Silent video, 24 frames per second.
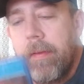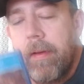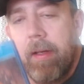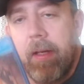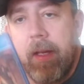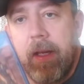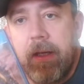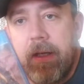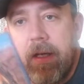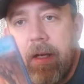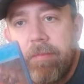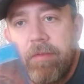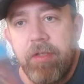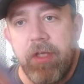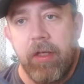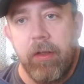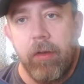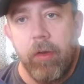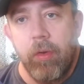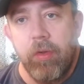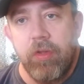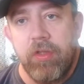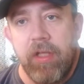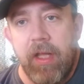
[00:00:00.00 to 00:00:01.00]
it comes in
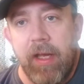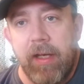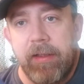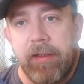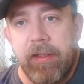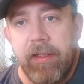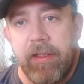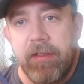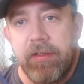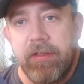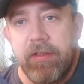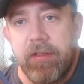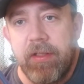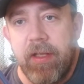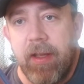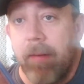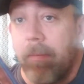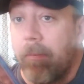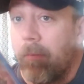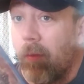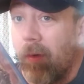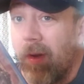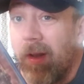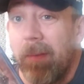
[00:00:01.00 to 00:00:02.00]
loose like this.
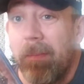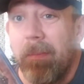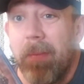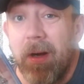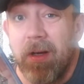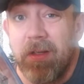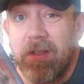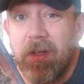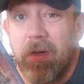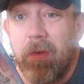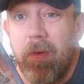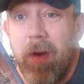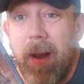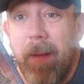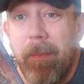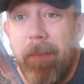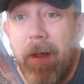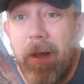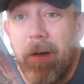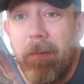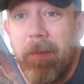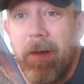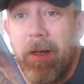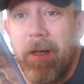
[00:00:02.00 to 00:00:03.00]
It really bugs the crap
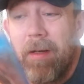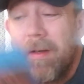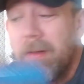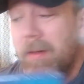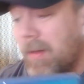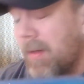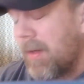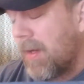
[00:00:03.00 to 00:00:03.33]
out of me.